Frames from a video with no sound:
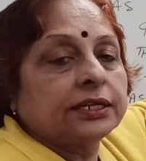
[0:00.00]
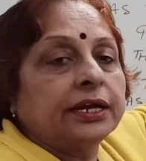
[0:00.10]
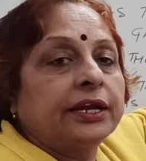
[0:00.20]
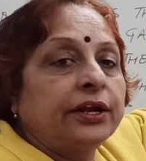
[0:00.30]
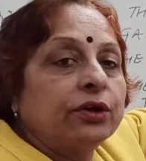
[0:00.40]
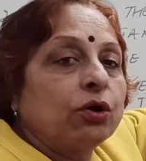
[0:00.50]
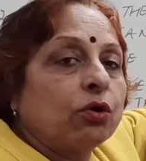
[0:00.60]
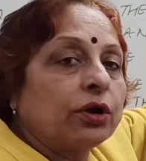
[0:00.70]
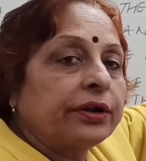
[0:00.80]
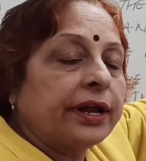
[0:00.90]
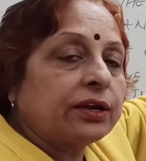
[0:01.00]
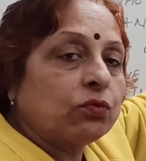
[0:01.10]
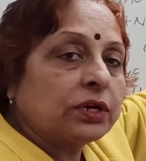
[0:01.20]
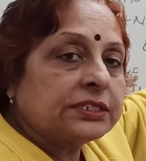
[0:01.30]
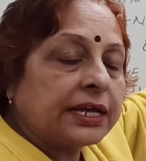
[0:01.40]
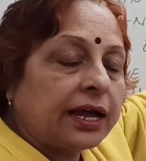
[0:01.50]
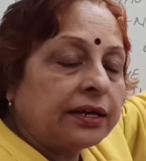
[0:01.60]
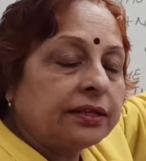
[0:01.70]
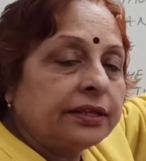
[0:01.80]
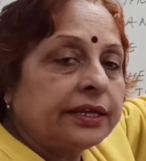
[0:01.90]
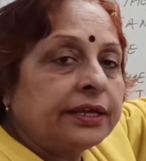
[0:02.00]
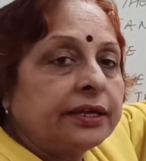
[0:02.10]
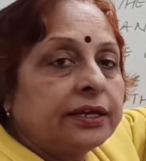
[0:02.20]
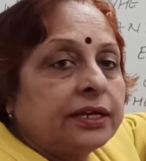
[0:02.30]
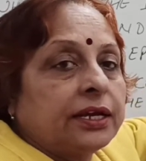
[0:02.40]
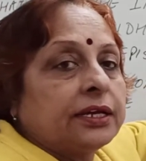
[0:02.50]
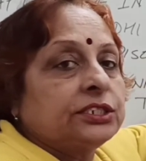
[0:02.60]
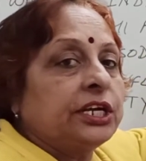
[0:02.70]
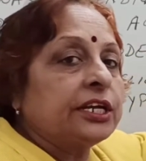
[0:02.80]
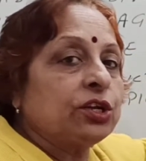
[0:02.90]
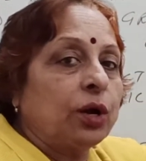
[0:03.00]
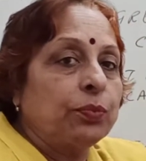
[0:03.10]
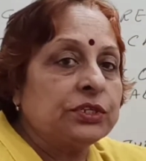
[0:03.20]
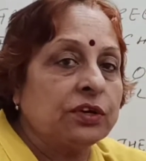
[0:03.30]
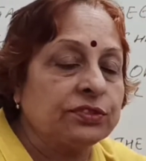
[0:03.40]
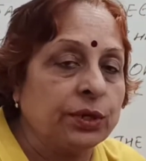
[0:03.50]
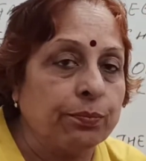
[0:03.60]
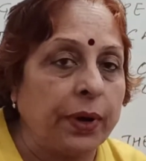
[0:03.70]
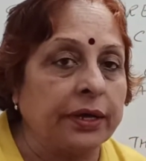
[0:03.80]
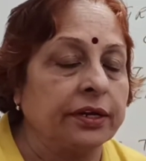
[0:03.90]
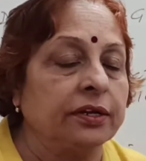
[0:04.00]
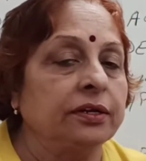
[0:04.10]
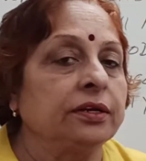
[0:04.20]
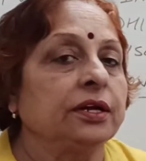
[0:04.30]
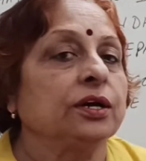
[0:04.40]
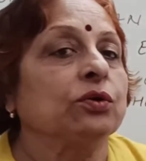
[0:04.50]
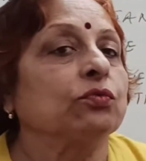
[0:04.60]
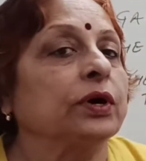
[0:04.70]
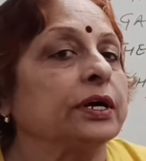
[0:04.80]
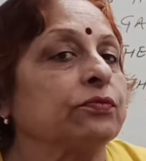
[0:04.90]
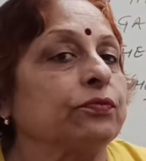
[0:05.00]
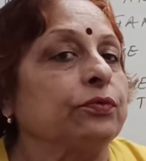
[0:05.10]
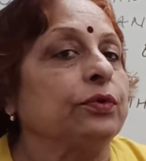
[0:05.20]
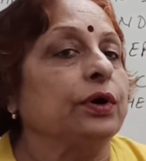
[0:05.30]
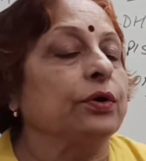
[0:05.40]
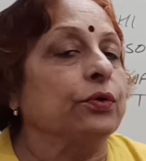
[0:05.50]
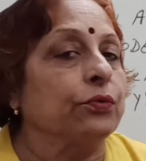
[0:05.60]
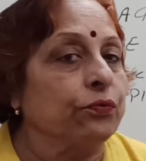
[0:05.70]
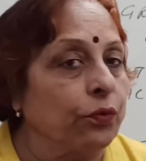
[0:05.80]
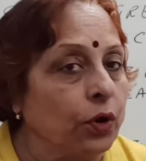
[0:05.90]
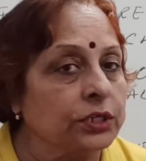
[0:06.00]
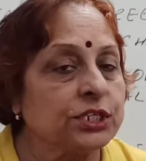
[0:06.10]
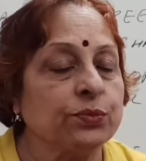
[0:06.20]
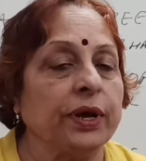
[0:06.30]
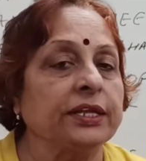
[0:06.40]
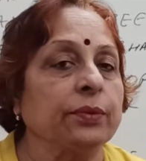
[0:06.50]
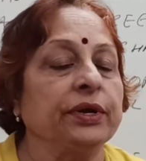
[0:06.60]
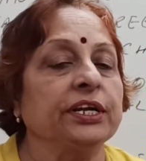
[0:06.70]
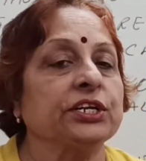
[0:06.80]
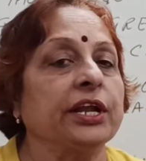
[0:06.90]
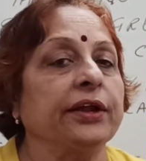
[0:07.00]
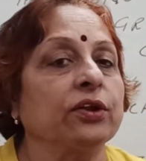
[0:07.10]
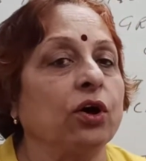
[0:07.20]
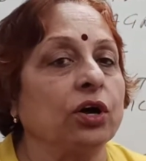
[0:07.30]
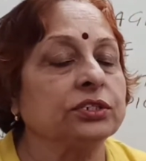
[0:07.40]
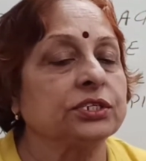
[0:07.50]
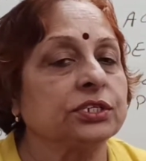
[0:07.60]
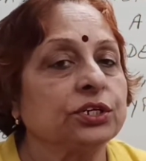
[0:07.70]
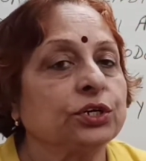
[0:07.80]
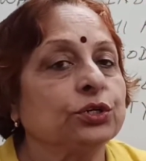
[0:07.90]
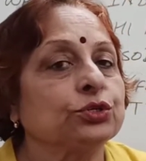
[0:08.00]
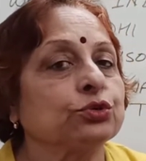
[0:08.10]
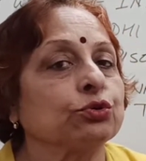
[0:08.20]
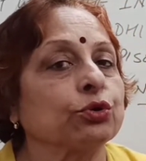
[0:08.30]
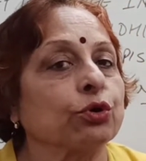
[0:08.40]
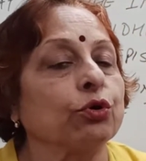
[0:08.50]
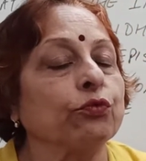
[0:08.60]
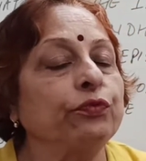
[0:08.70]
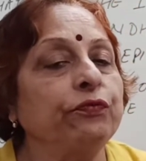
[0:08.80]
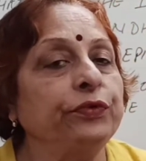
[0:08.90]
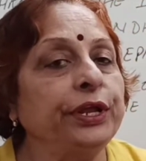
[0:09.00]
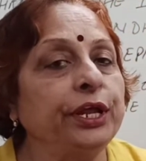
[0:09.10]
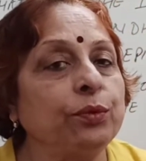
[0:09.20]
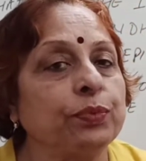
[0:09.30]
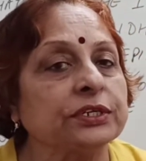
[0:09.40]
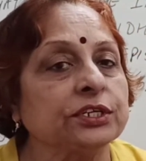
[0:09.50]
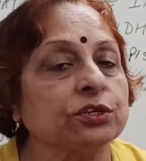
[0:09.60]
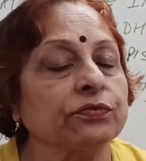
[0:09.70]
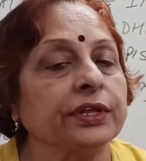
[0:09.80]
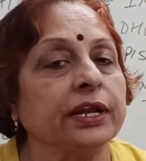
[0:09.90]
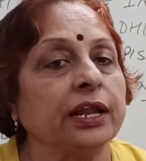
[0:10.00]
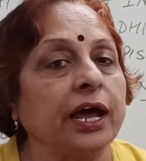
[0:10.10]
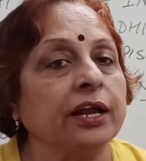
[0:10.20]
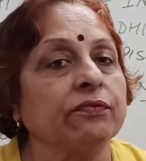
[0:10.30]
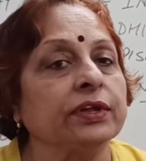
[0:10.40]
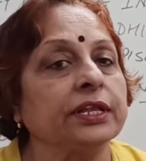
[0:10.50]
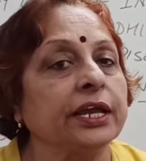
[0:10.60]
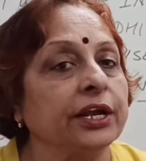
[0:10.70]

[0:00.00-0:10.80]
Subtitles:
The indigo contract was that the sharecroppers of Champaran were forced by the British landlords to grow 15% of their land with